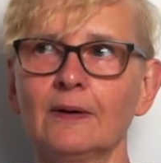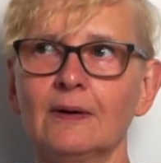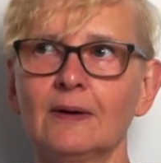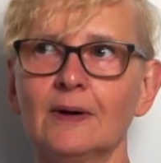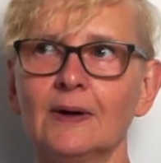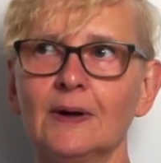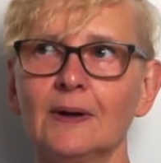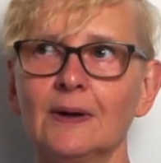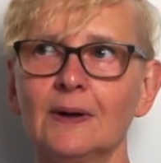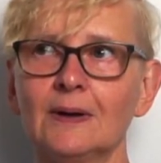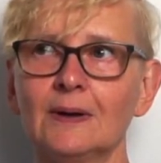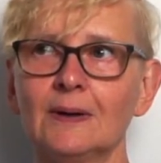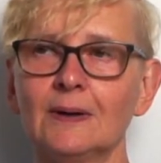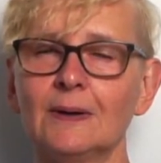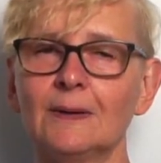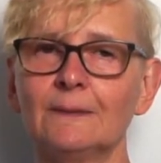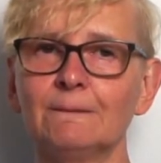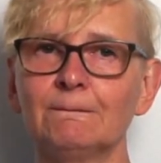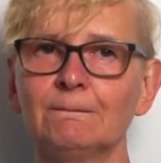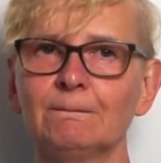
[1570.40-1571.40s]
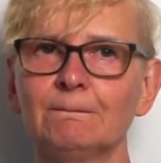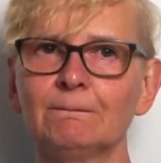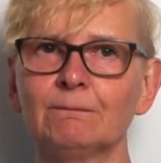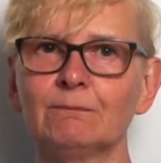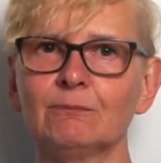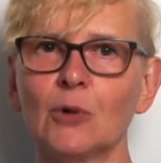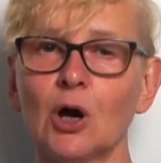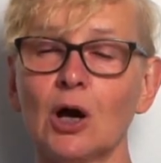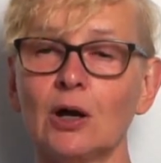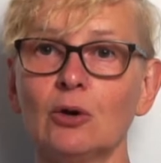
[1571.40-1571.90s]
And
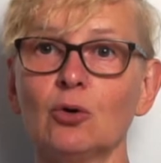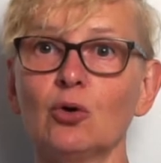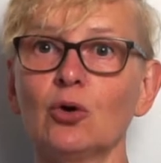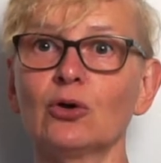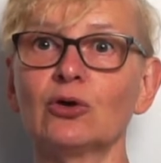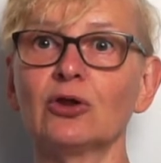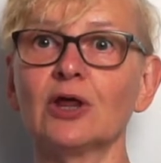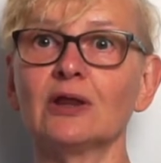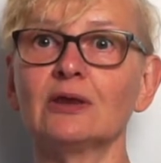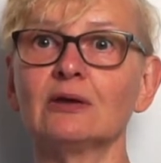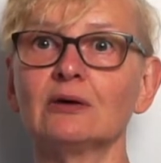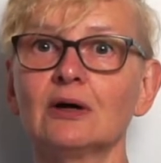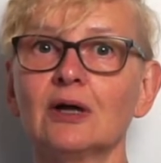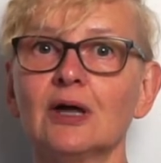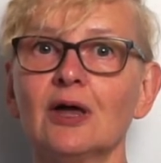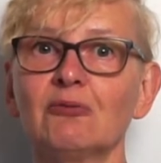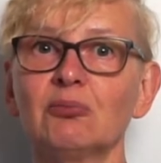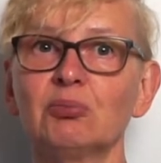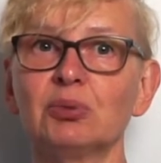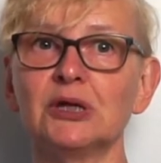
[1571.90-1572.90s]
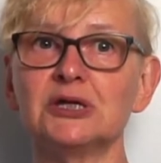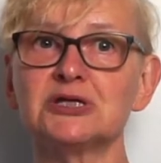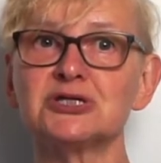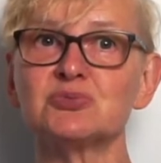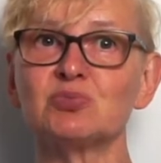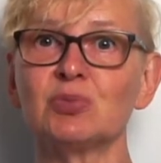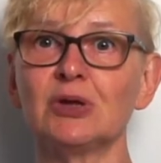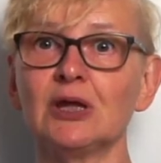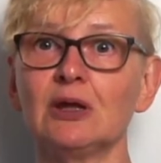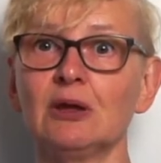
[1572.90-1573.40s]
I know that I have been
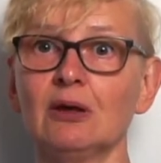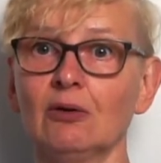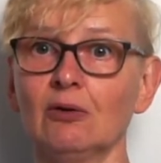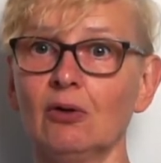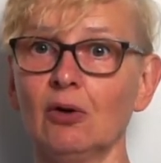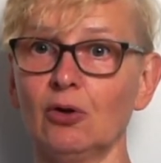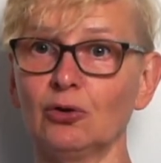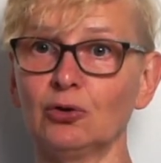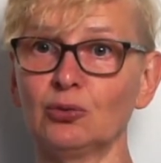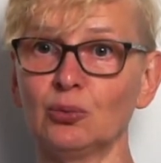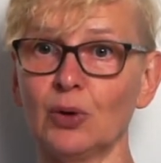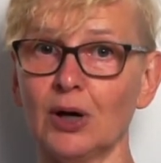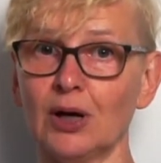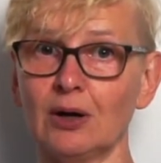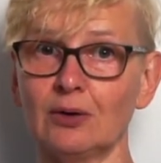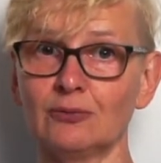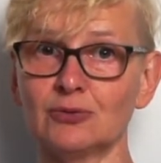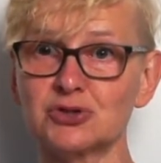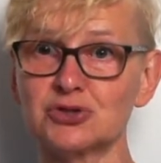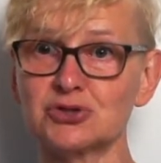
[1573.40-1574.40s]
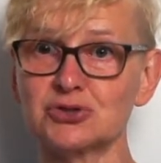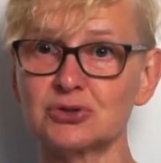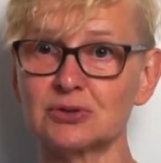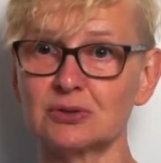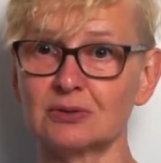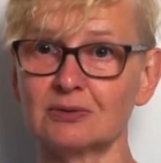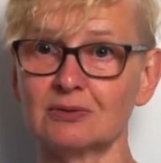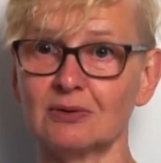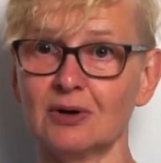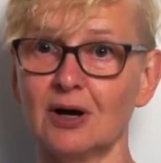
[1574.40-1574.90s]
speaking a lot when
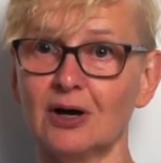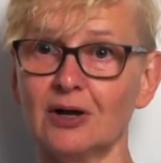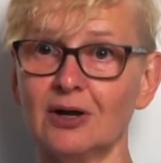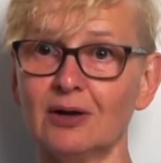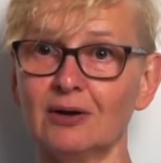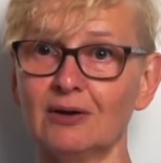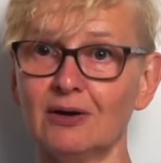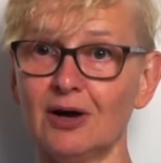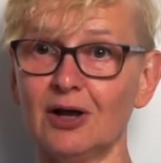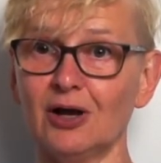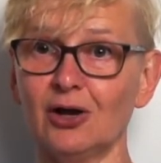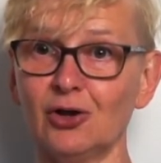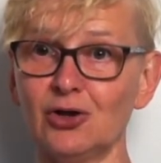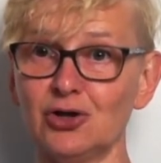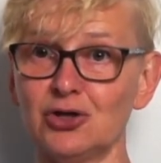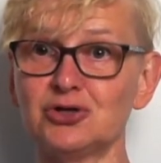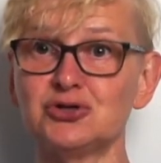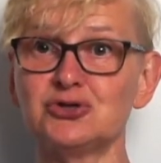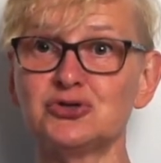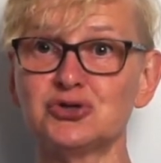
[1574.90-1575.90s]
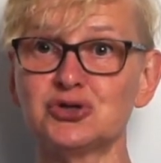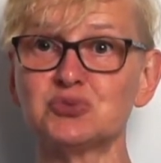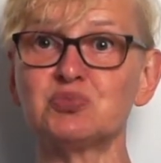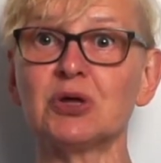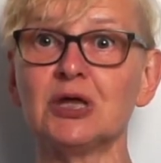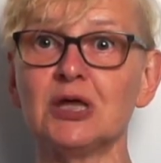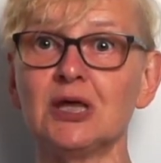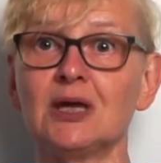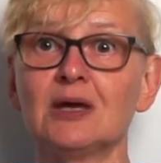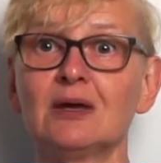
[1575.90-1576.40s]
I learned to
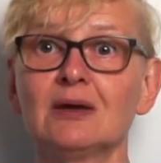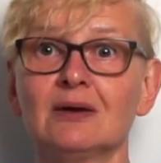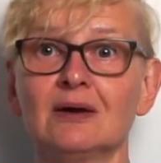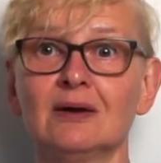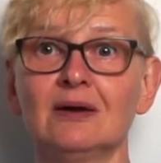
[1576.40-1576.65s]
speak